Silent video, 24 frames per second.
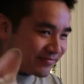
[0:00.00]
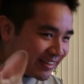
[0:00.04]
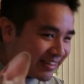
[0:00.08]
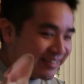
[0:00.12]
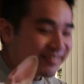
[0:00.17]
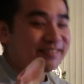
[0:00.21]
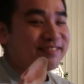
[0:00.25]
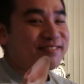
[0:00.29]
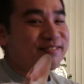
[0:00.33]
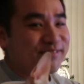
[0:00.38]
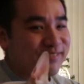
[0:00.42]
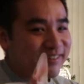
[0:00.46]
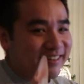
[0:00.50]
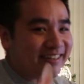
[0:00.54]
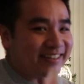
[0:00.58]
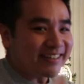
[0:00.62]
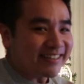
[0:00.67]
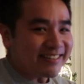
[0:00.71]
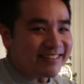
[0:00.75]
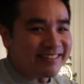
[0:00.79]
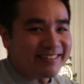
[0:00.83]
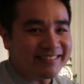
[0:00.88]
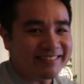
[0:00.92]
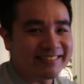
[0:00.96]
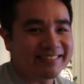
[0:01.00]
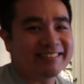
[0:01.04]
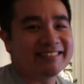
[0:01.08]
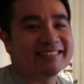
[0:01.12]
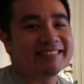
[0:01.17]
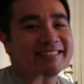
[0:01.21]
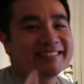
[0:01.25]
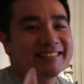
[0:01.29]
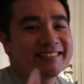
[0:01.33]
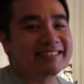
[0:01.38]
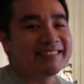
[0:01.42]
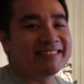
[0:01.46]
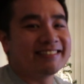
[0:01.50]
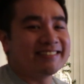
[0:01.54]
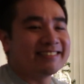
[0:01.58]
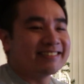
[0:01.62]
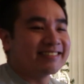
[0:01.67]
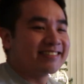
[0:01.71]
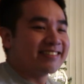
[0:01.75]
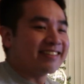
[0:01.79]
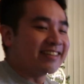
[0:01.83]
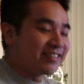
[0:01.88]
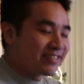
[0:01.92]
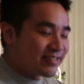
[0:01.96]
It was fun.
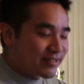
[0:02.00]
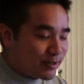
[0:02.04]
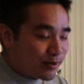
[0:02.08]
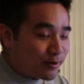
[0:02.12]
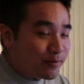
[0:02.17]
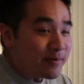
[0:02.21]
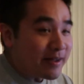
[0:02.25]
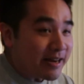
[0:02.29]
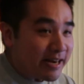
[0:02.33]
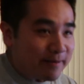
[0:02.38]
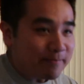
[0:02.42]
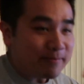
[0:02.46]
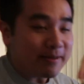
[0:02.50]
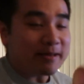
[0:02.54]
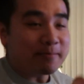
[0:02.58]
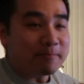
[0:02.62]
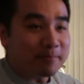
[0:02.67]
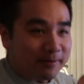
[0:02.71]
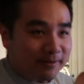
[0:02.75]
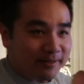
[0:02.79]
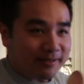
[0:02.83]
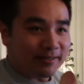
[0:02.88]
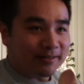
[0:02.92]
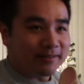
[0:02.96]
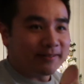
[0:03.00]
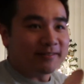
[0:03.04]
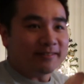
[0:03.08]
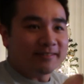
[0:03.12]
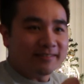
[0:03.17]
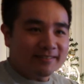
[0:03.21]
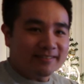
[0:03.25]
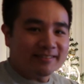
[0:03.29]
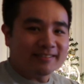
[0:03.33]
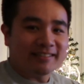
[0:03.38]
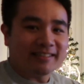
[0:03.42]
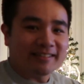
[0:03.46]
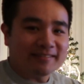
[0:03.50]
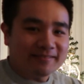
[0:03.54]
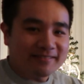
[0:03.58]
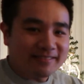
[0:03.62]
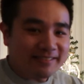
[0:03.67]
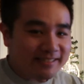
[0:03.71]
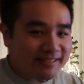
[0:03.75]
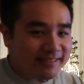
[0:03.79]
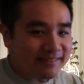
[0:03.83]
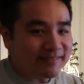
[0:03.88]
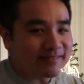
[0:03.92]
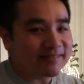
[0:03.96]
There's too many people though. That was
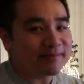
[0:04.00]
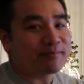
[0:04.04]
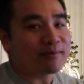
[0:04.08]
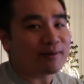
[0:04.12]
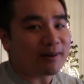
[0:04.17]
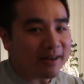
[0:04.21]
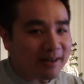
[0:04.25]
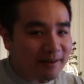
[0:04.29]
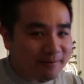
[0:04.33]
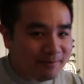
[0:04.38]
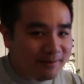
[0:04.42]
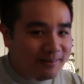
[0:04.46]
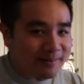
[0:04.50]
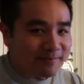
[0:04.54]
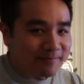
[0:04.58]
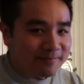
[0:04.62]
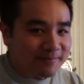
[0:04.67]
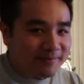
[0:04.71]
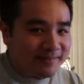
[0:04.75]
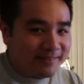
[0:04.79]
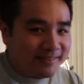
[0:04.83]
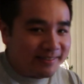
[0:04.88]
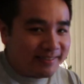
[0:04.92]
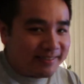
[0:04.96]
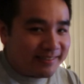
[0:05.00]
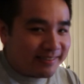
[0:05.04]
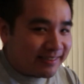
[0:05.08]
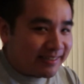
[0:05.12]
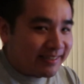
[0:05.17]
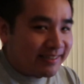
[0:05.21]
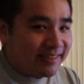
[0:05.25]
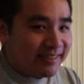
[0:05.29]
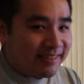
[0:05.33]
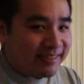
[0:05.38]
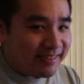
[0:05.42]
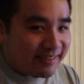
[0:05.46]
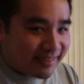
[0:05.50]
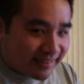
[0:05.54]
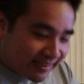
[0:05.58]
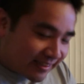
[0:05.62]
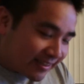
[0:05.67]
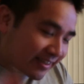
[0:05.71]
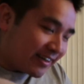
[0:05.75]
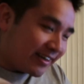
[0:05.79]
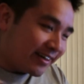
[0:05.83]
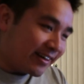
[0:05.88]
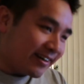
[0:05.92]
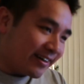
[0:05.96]
the only problem.
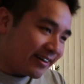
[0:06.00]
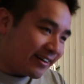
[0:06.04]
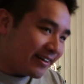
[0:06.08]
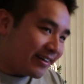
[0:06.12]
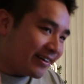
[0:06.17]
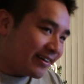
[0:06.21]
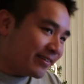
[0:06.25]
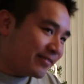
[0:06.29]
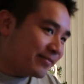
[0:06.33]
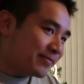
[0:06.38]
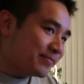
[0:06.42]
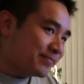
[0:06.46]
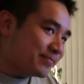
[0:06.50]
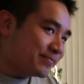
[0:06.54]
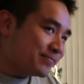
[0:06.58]
I